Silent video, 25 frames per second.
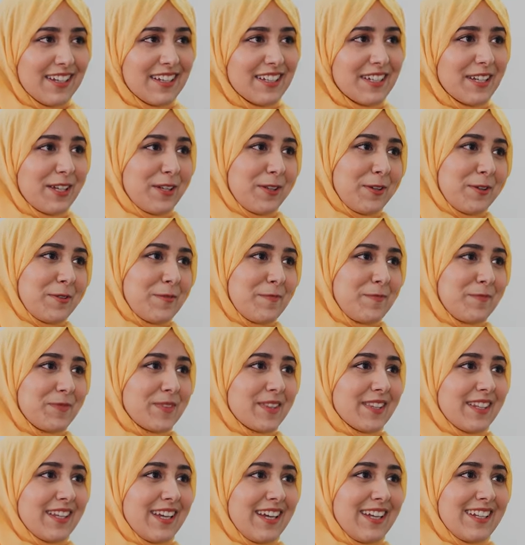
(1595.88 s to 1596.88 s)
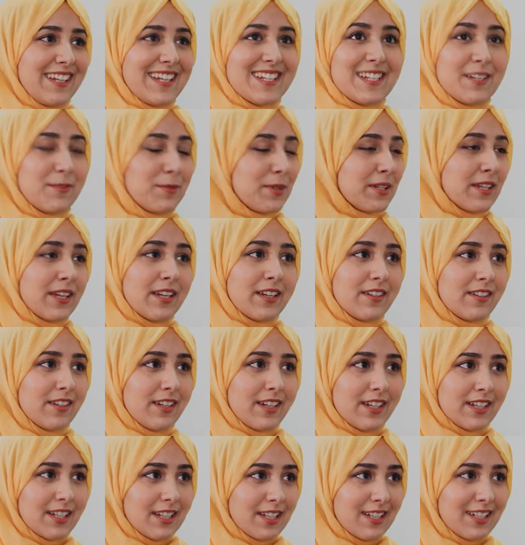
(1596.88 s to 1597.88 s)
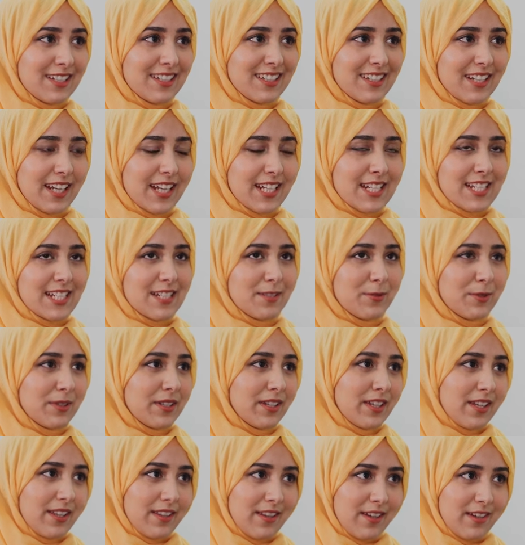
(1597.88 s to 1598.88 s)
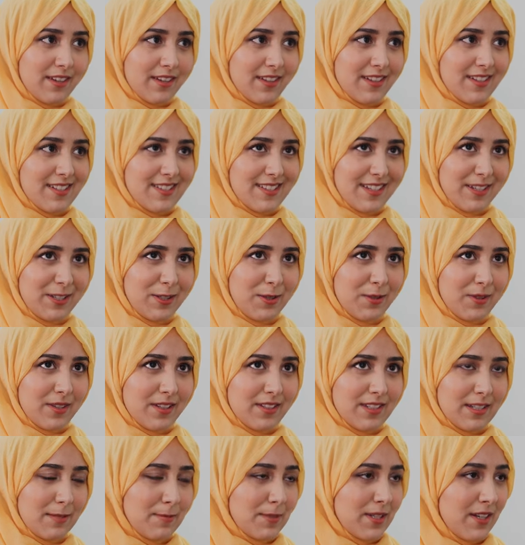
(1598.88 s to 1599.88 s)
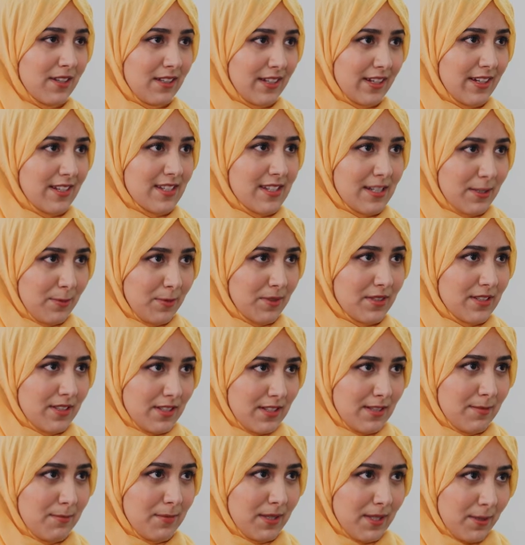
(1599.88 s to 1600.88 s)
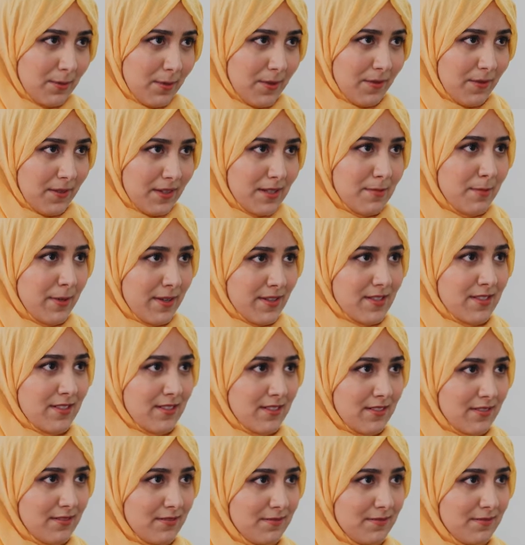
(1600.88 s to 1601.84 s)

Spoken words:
And I didn't want to hear that because I knew that deep down I actually wanted to be with this person,